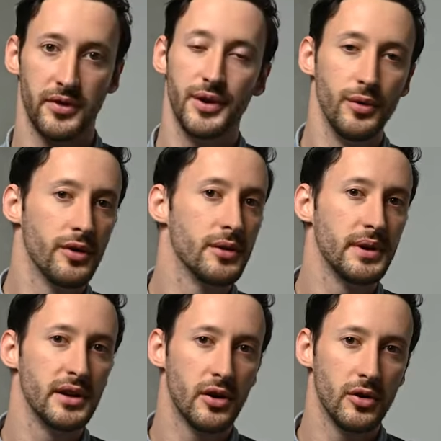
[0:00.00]
Do you want to
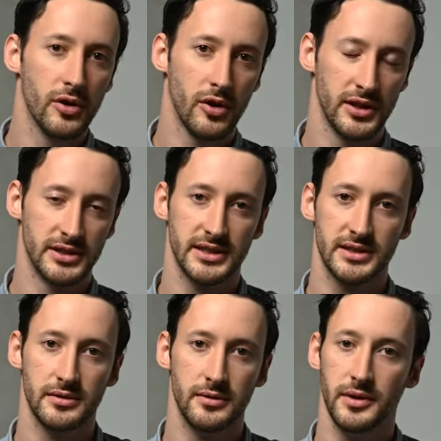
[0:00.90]
be an oncologist?
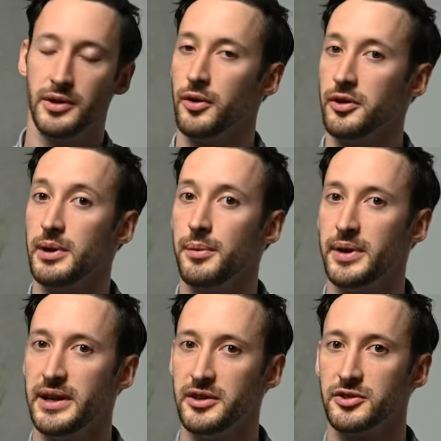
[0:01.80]
Do you want to be a
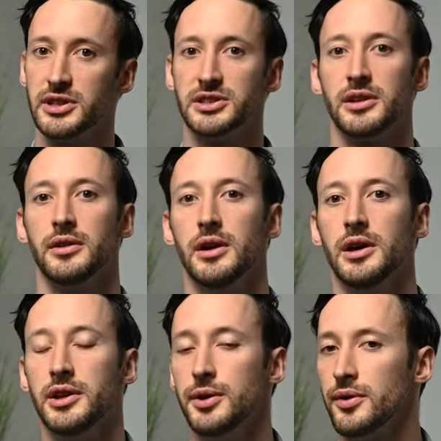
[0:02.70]
paediatrician?
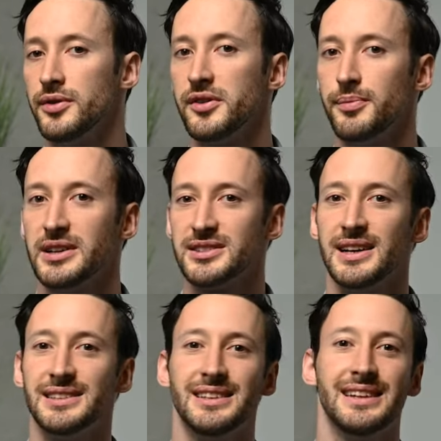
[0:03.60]
Do you want to
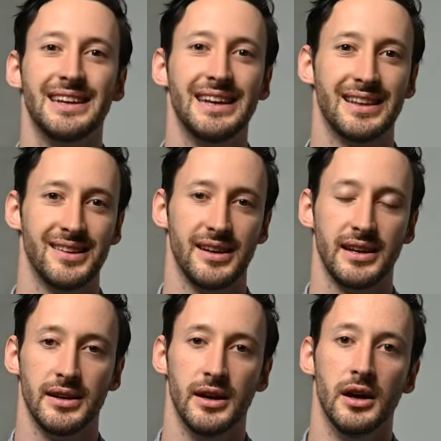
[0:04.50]
specialize in E N T?